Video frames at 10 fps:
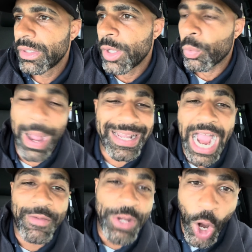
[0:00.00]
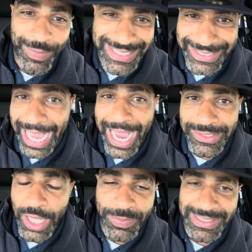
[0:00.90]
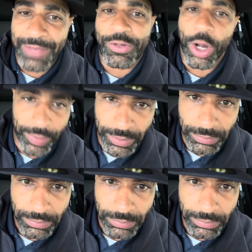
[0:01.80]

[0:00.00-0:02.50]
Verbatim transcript: while Kyrie Irving sized up Steph Curry